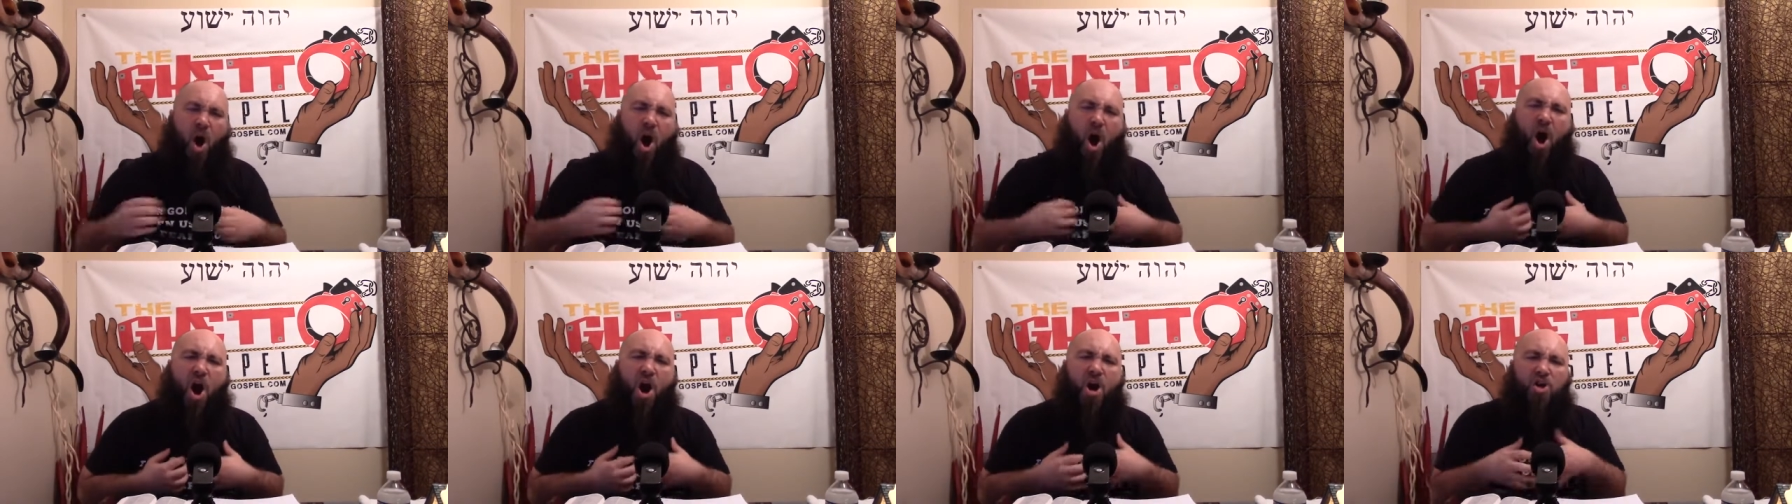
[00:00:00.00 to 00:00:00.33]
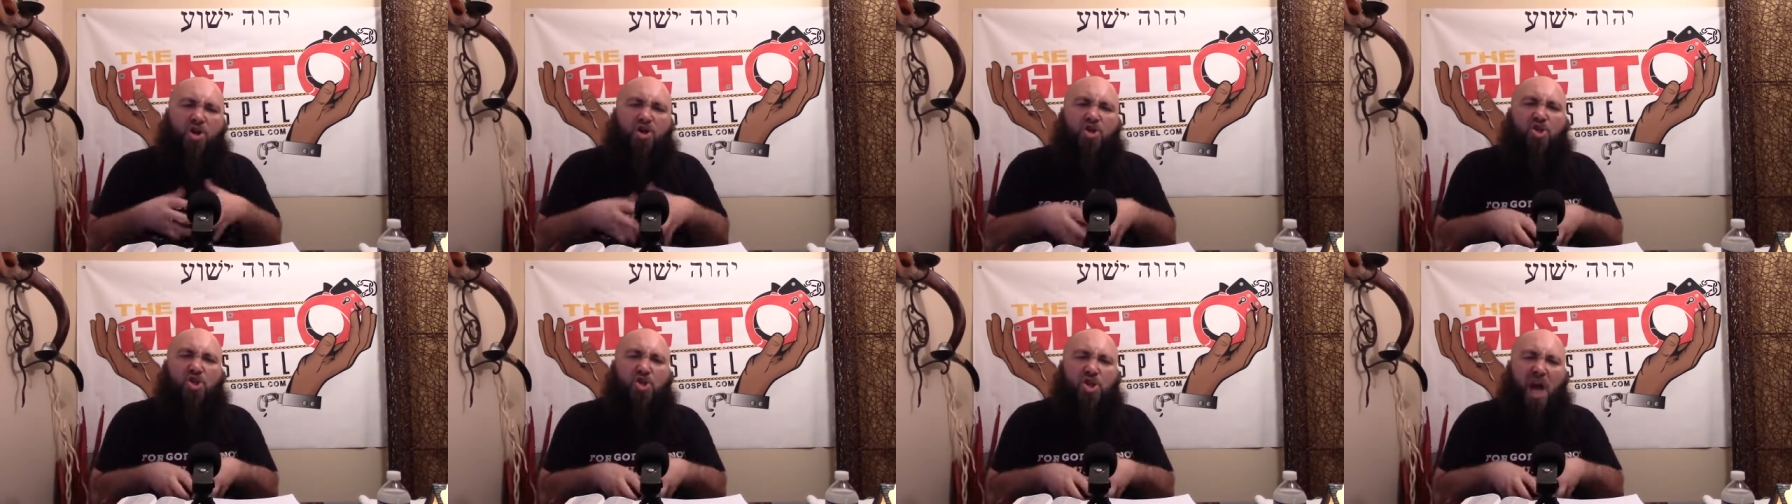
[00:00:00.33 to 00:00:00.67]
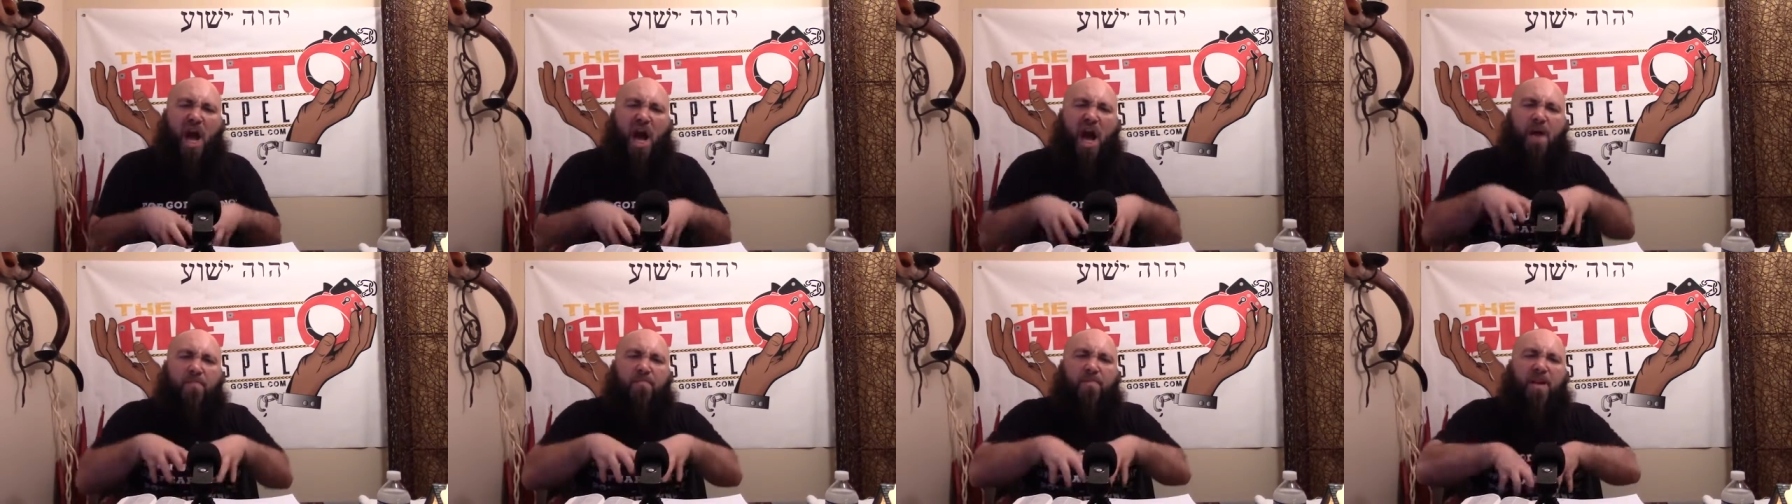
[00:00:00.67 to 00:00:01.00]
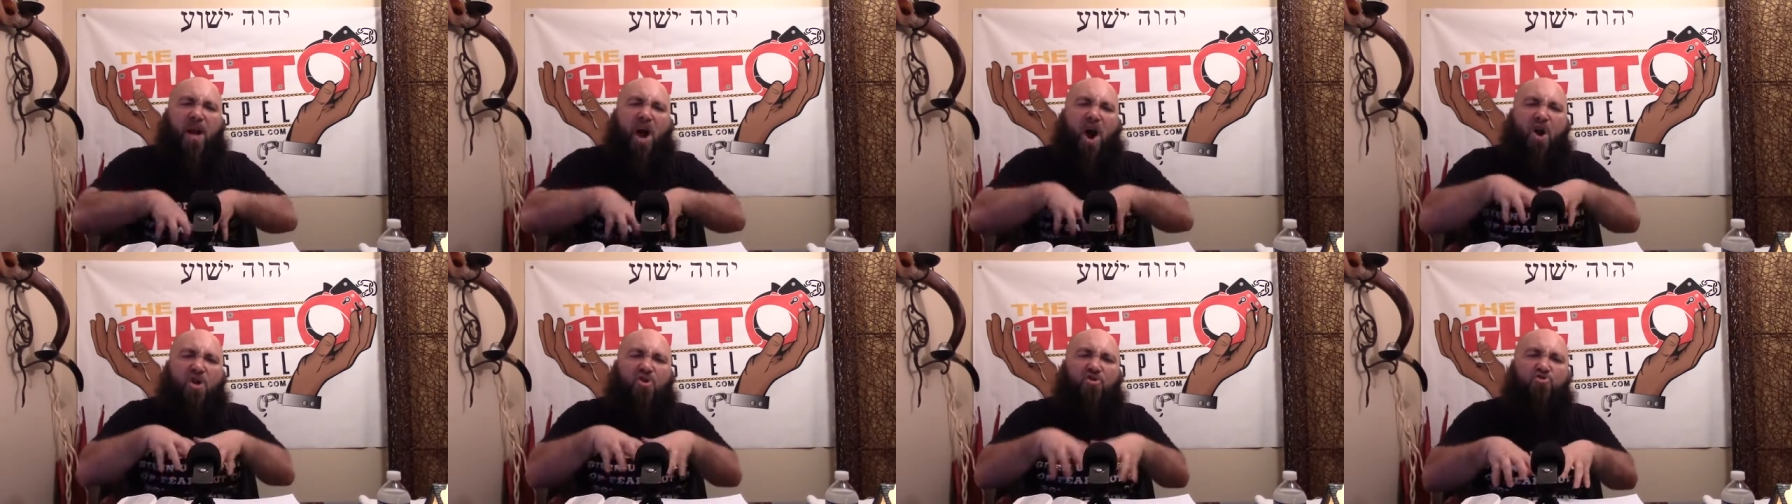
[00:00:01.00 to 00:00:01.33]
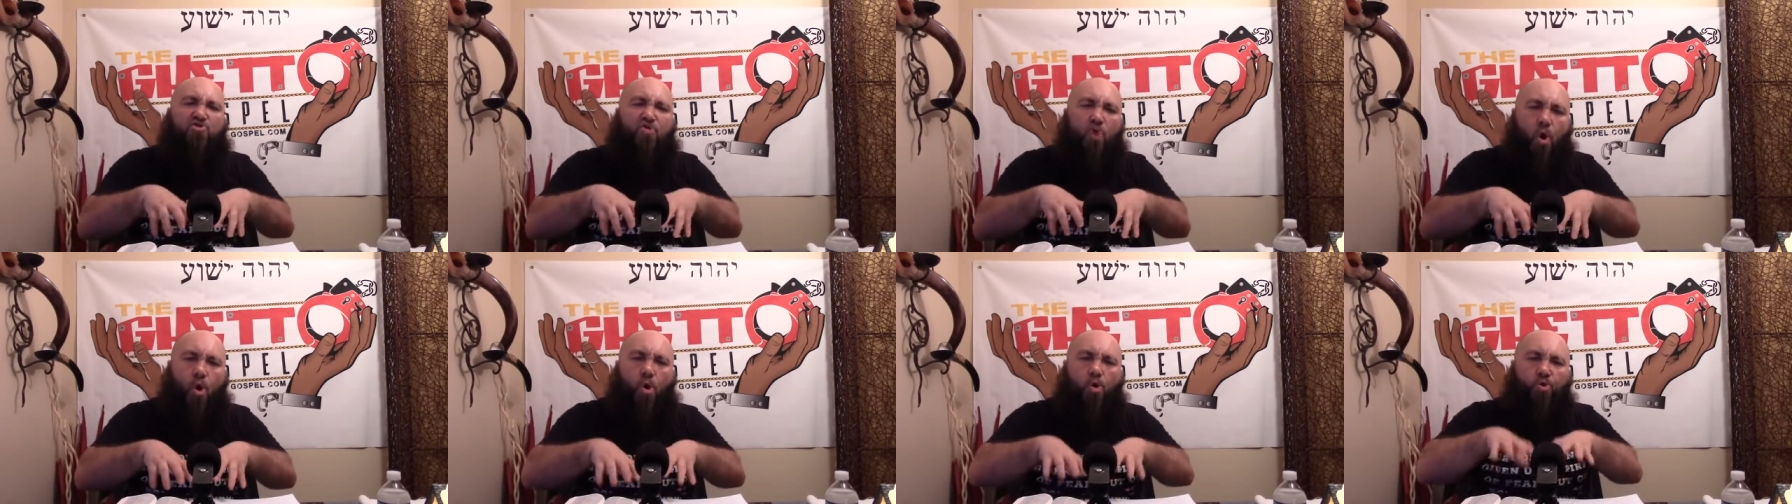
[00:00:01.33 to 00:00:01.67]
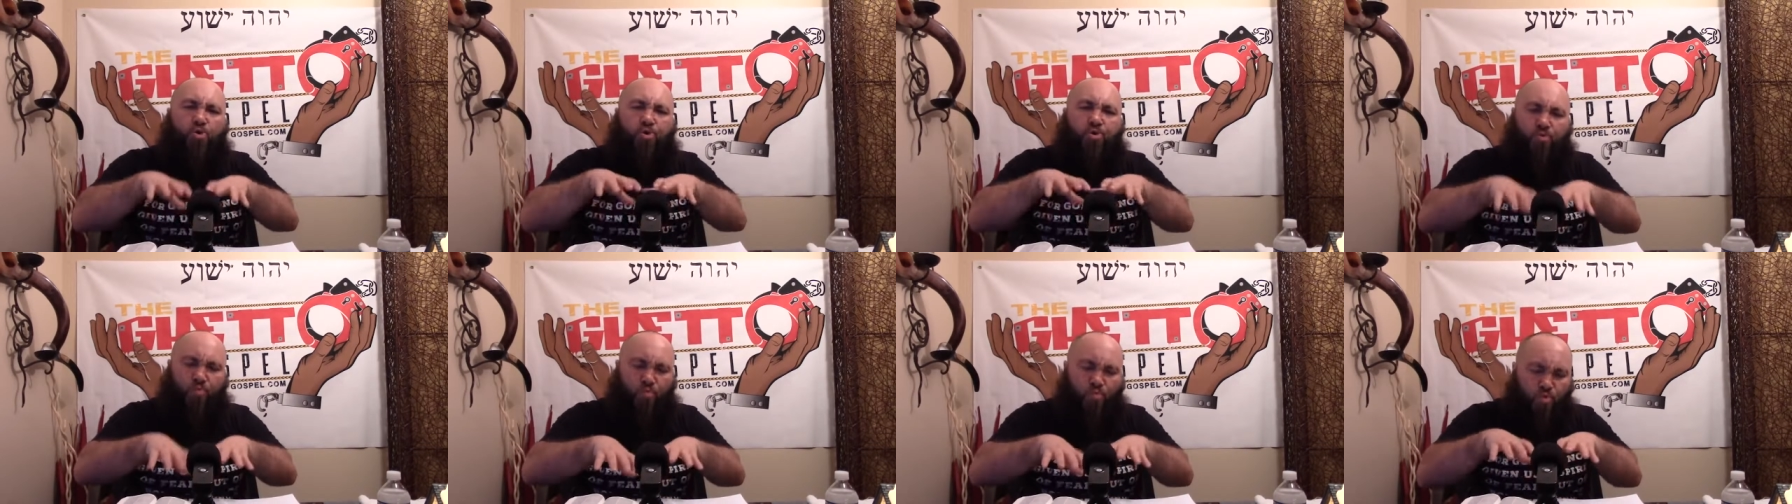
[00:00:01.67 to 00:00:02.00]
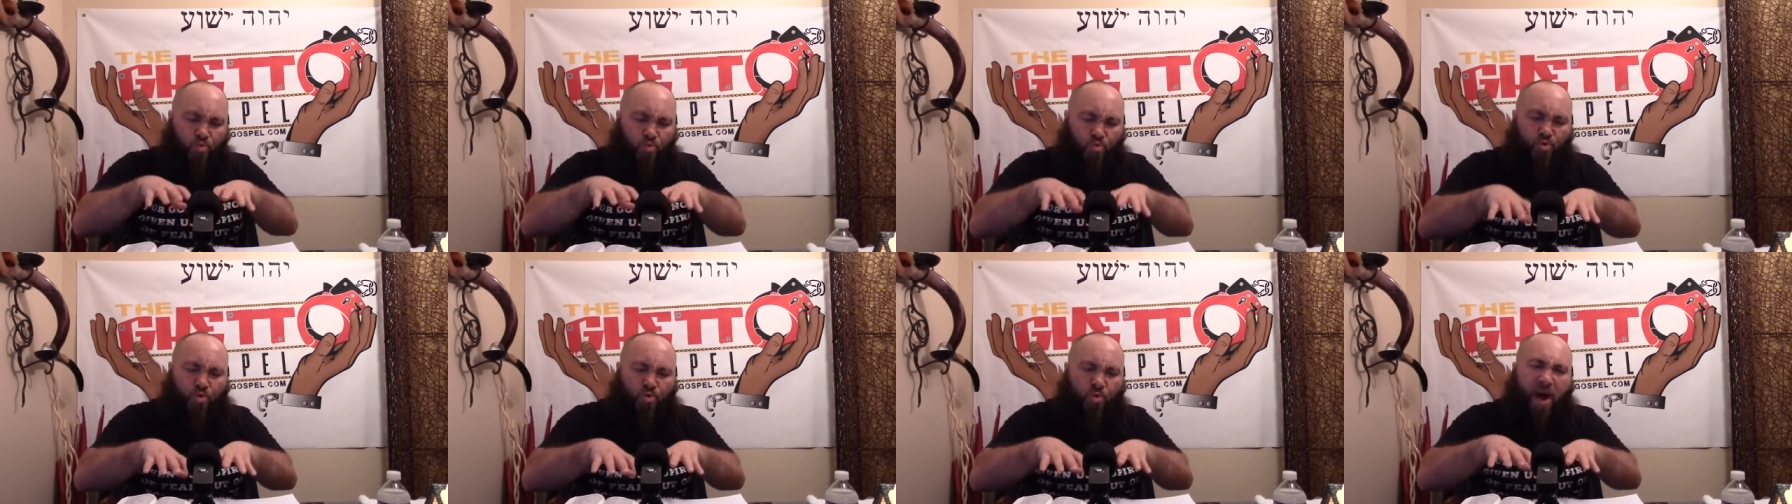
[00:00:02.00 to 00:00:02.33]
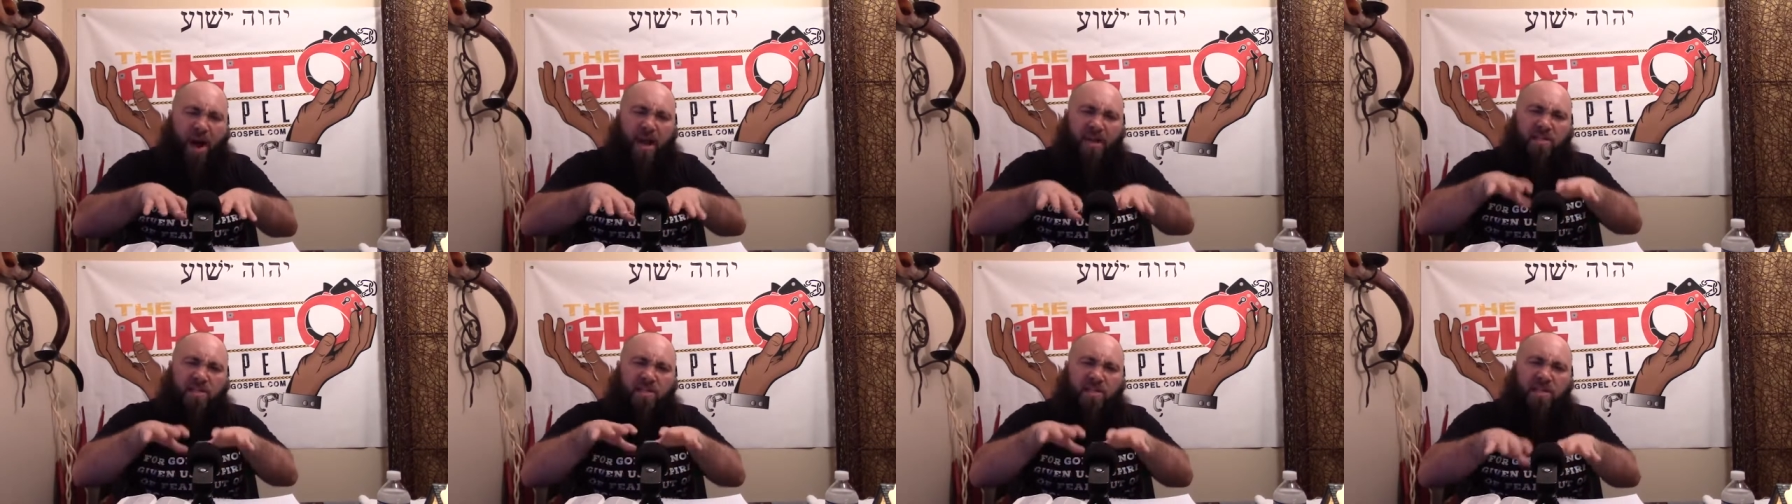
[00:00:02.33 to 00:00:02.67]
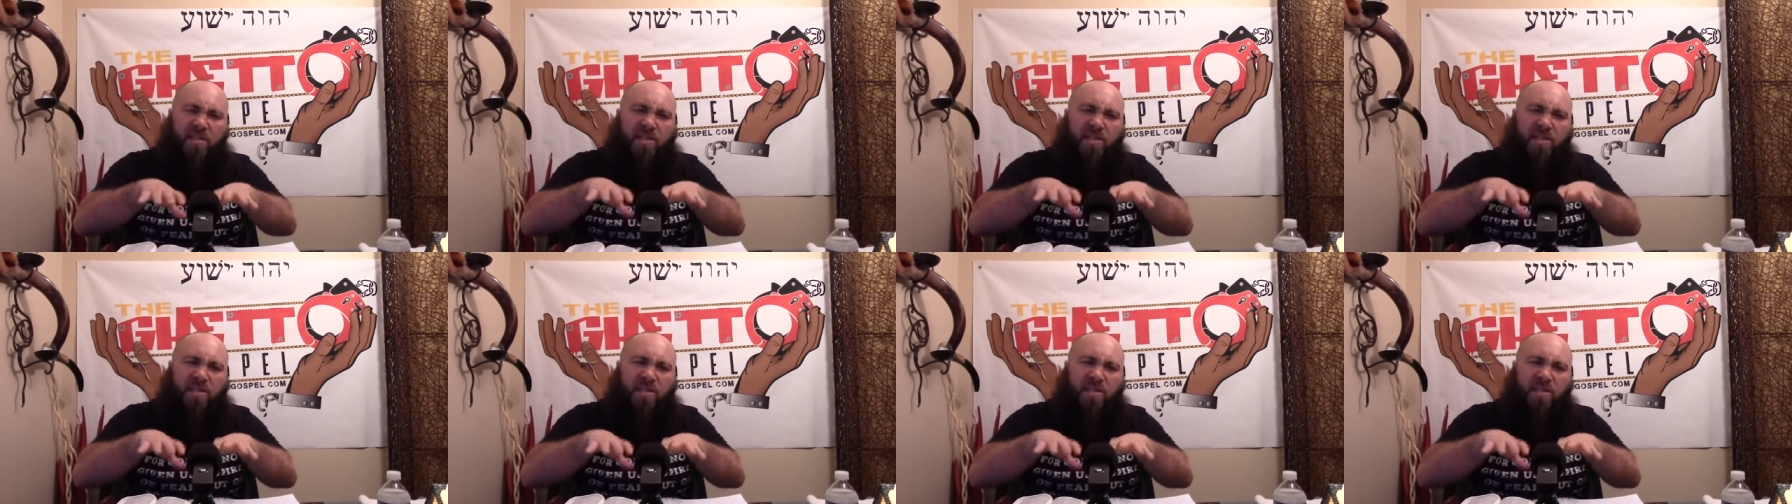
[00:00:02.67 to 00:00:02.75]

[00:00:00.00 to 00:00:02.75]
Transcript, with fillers: Our job and our goal through Christ